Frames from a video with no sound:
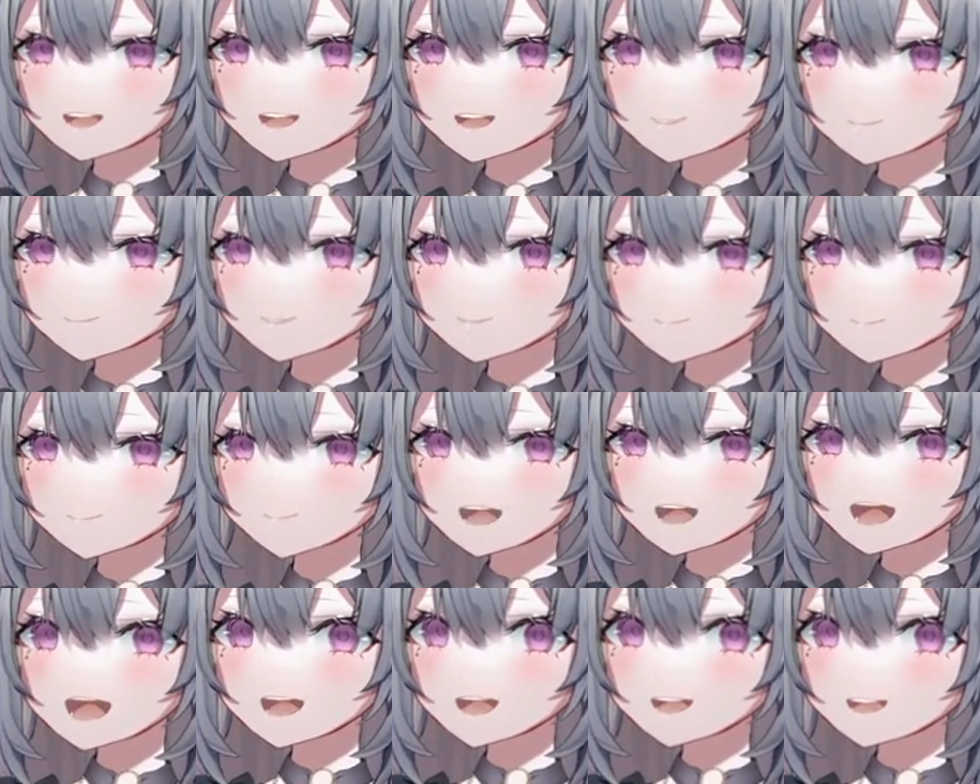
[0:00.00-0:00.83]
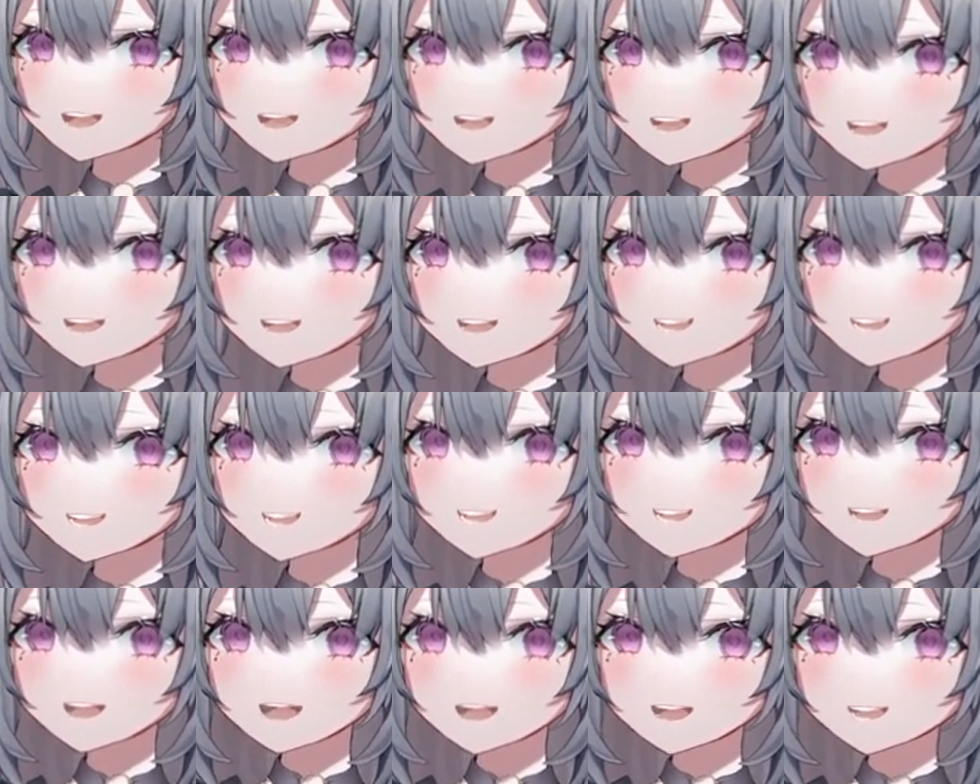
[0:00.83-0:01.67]
On Tuesday,
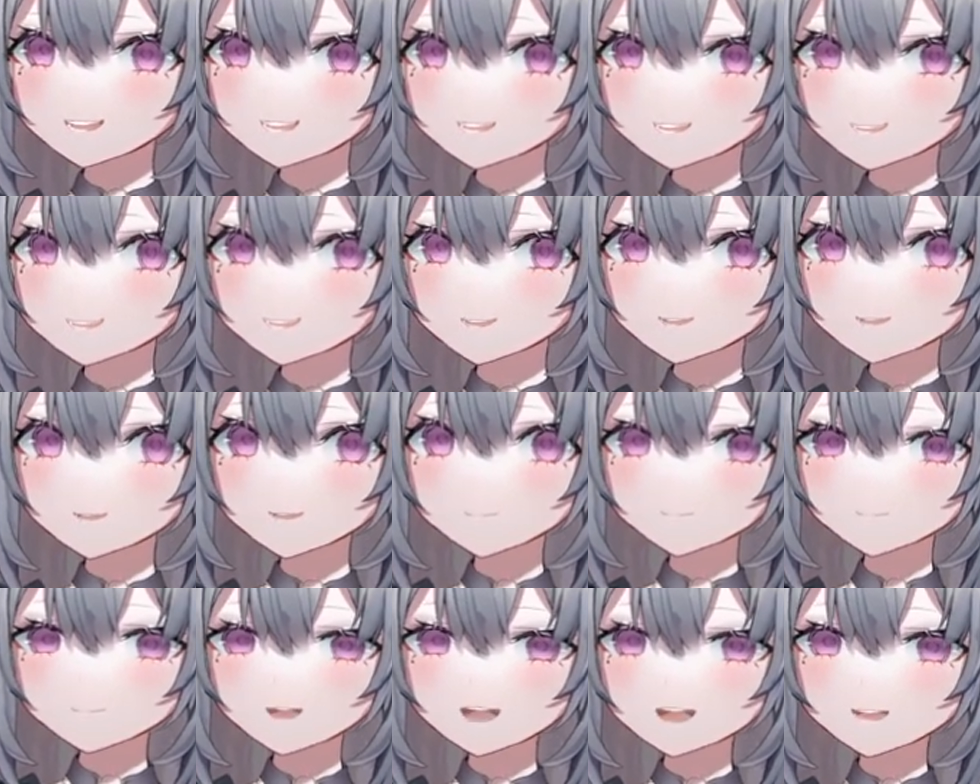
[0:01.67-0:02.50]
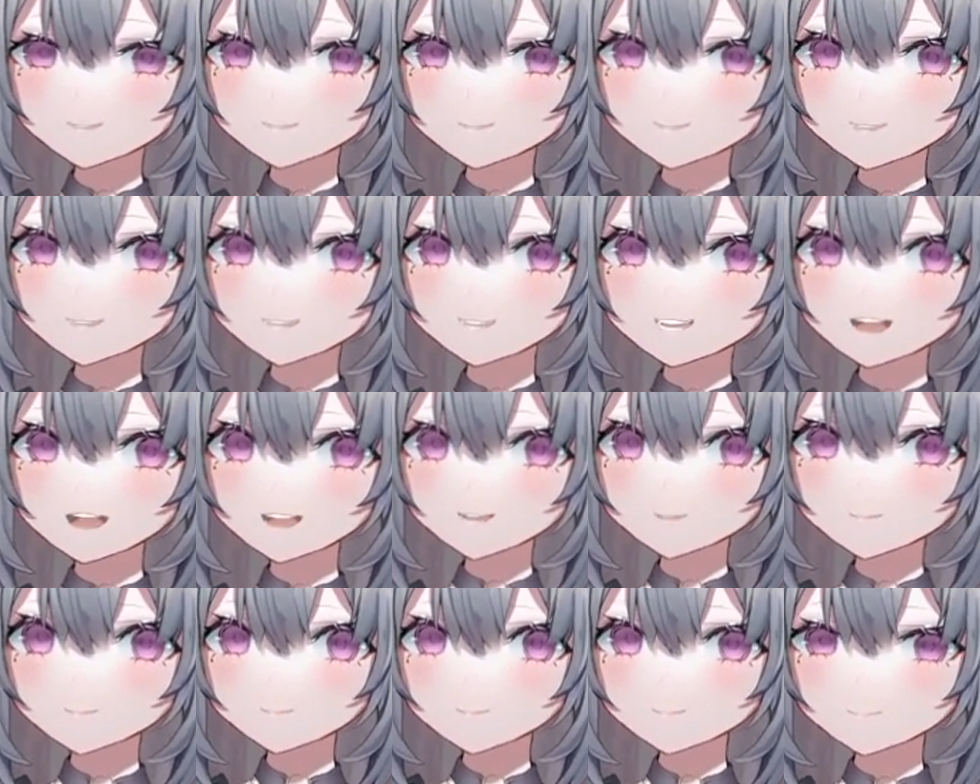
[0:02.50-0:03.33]
yes. Peggle oh is like
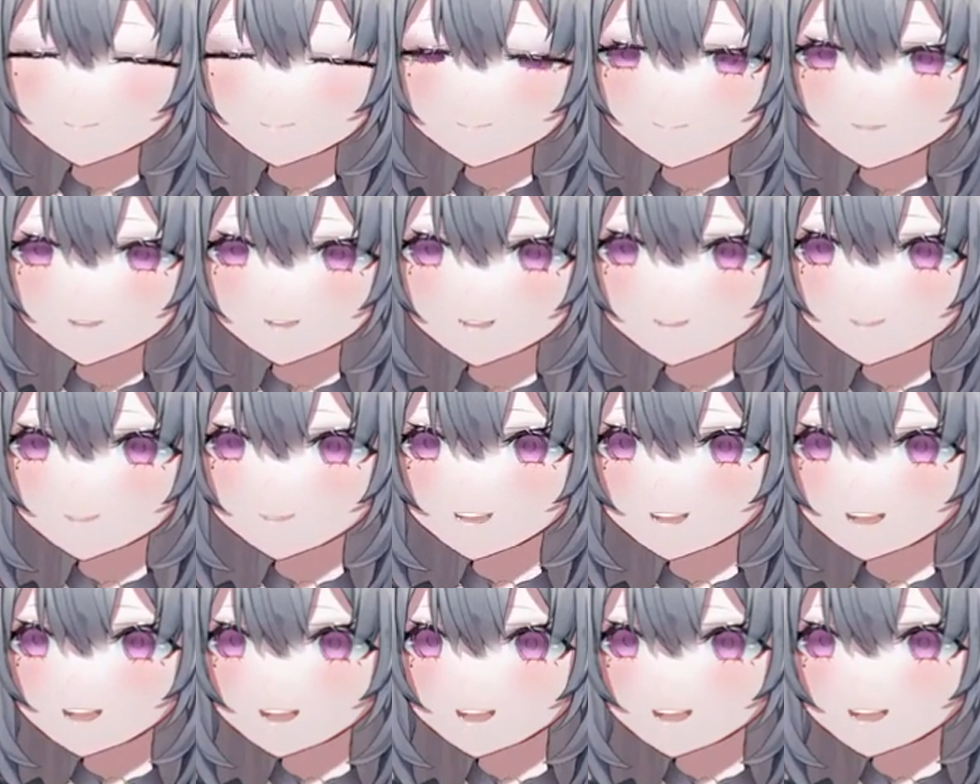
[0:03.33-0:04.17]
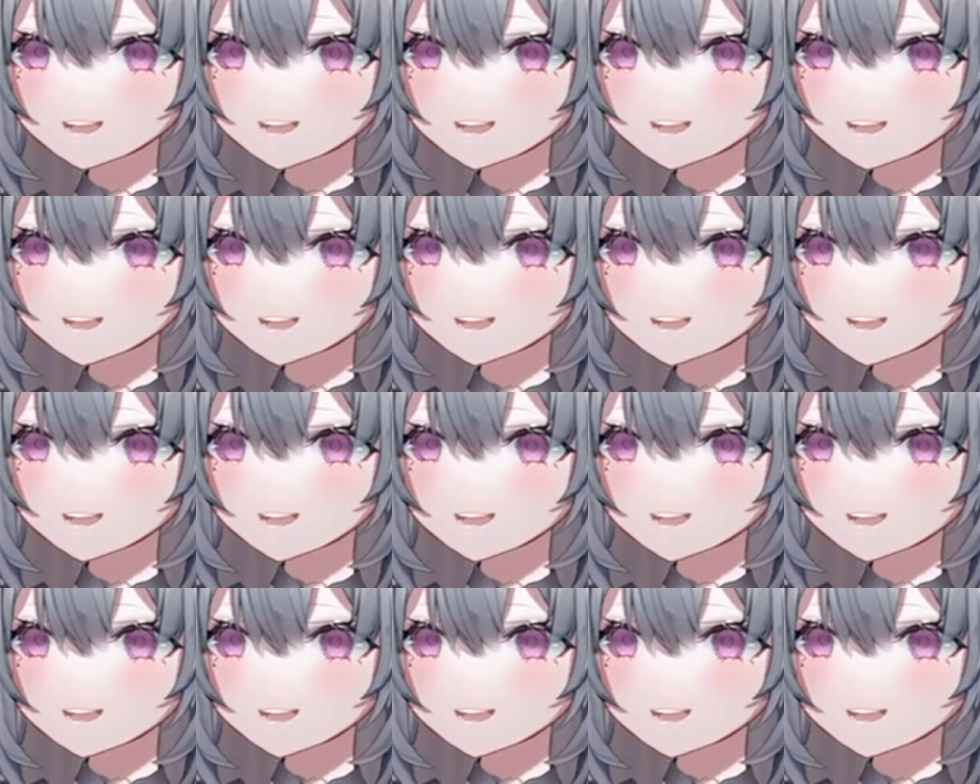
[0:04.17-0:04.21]
God. no joke.